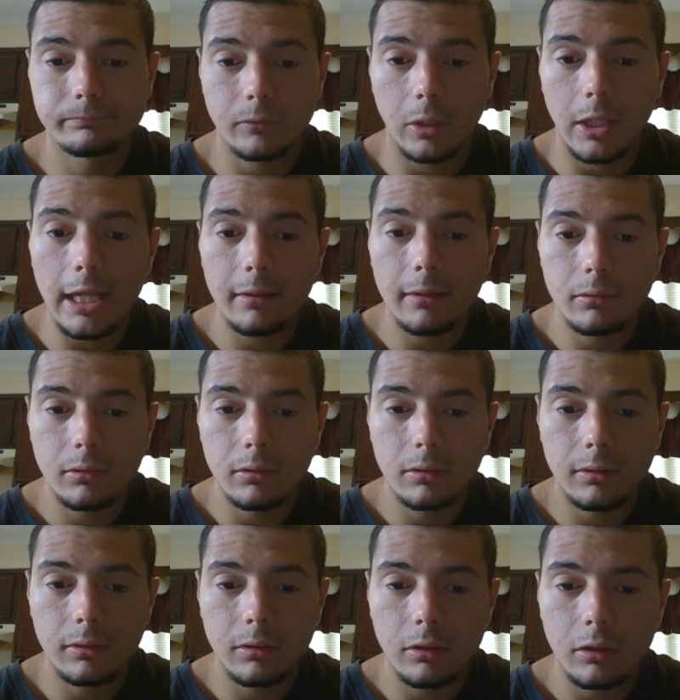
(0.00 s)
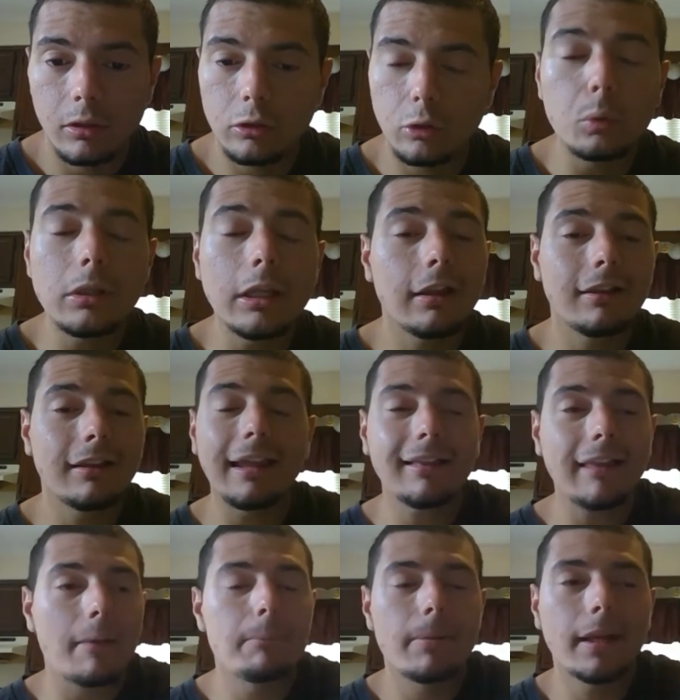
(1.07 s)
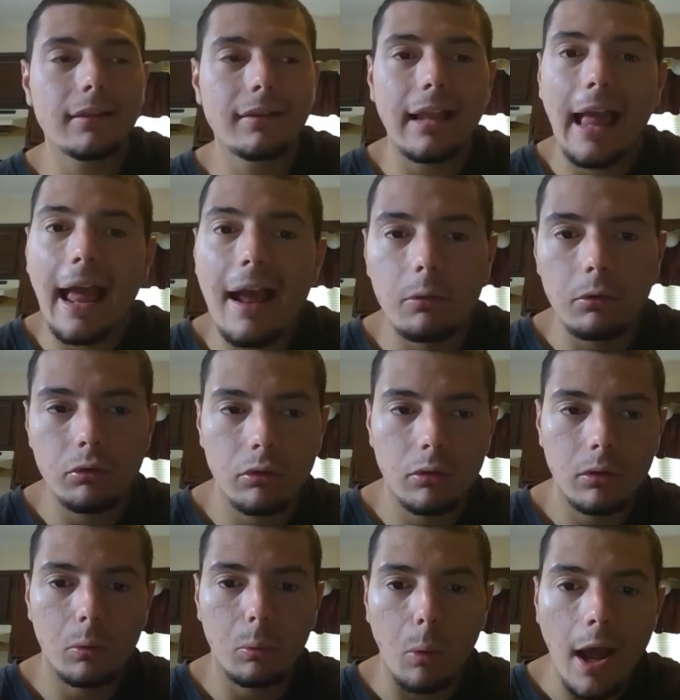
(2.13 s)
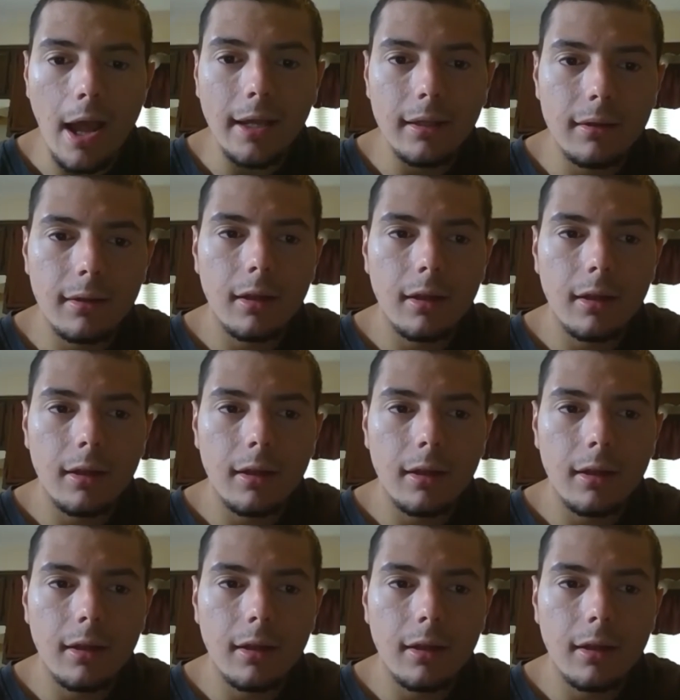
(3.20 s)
okay? You'll need to take that pick to the house. Why?